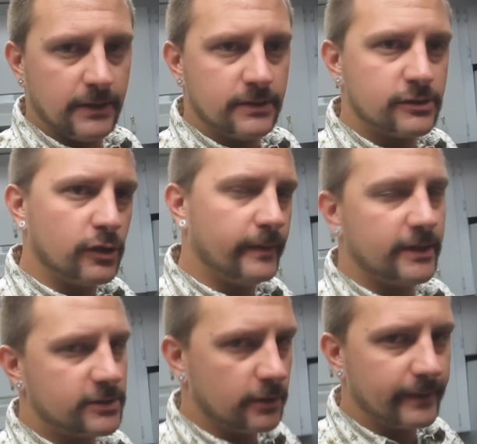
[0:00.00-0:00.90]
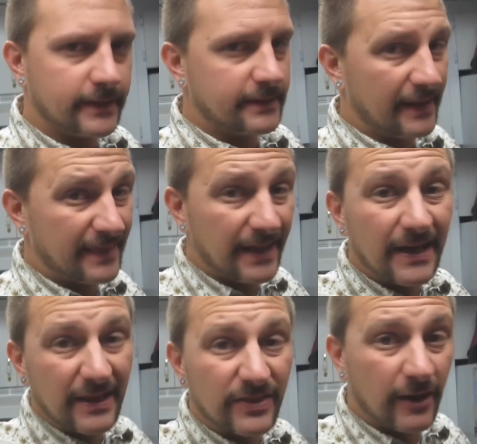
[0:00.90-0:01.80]
So much so because I think
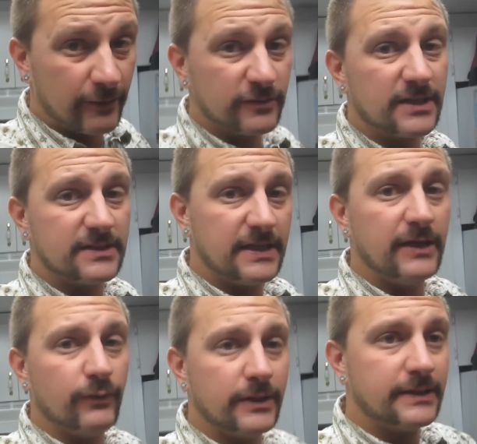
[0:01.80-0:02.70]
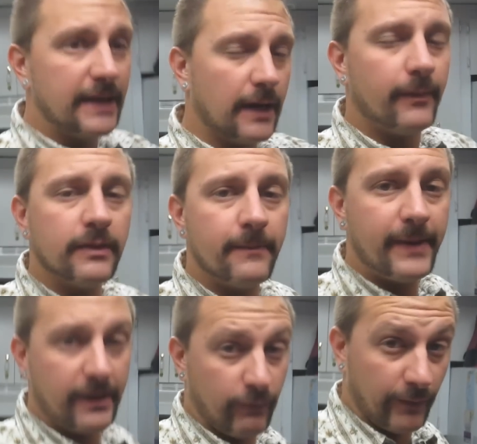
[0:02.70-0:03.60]
I thought it was because he would get up on the
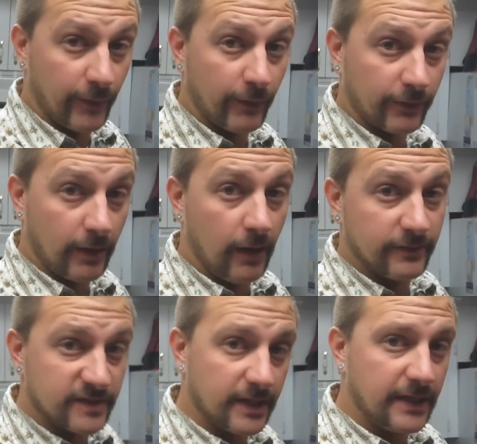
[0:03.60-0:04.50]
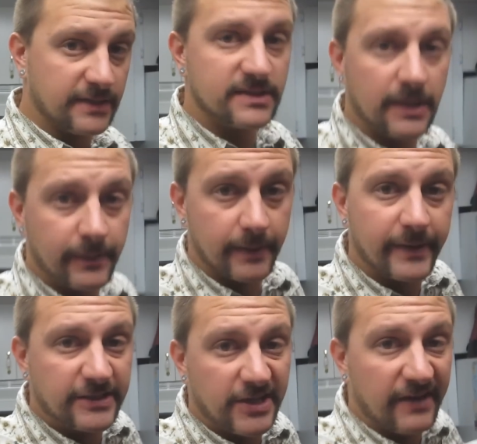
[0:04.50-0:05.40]
bed when we were gone so that he could sleep in the
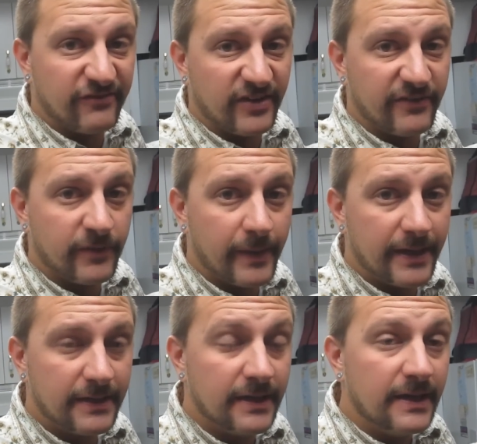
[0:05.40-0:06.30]
big giant fluffy bed.